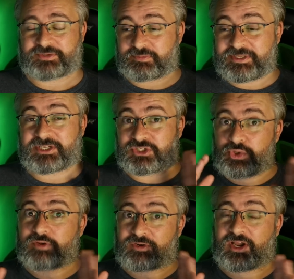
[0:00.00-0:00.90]
So he's mixing
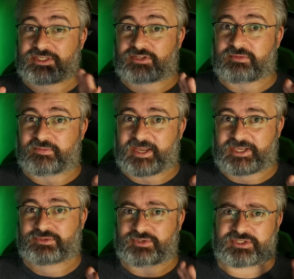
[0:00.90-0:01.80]
two different kinds of thermal
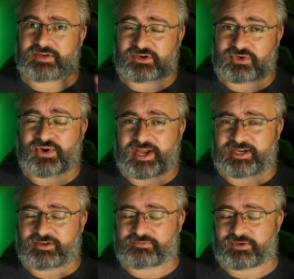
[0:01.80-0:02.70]
paste, which is never a good
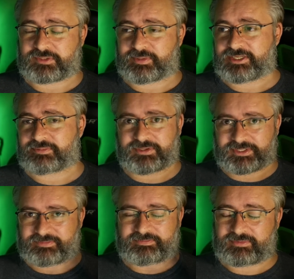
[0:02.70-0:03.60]
idea in the first place
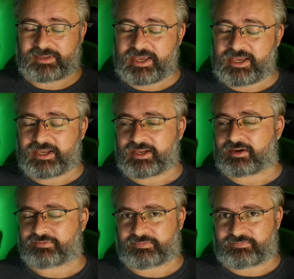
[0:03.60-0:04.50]
because
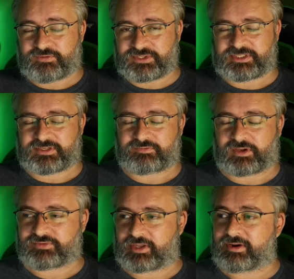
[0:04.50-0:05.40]
of the physics
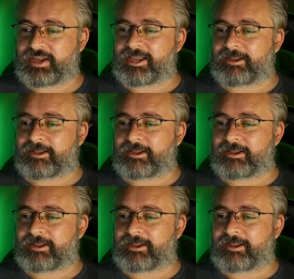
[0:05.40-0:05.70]
involved there.